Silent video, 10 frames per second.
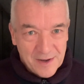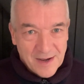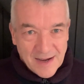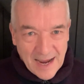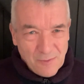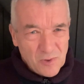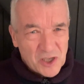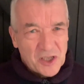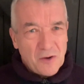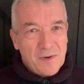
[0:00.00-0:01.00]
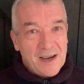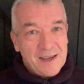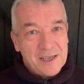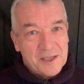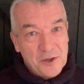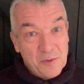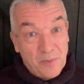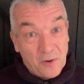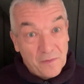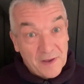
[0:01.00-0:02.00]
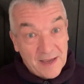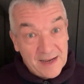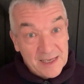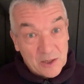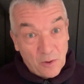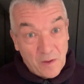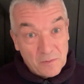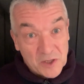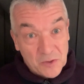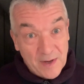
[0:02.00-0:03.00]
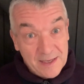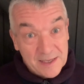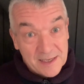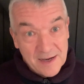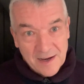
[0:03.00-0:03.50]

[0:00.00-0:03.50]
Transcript: It was so nice that you bought the kids all those sweets.